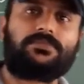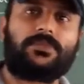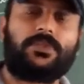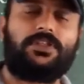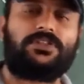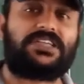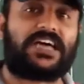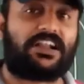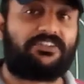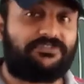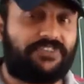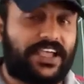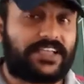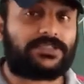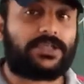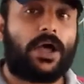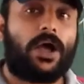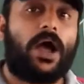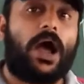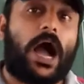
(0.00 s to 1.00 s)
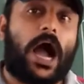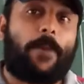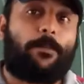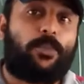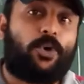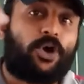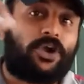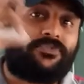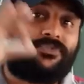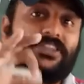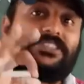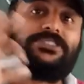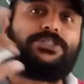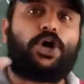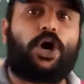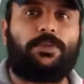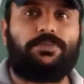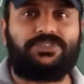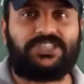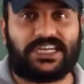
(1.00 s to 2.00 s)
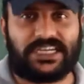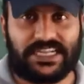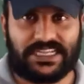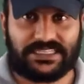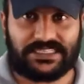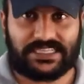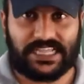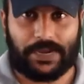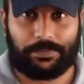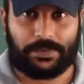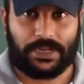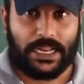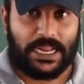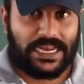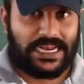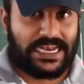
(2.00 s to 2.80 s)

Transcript: Surface upon which the object is kept.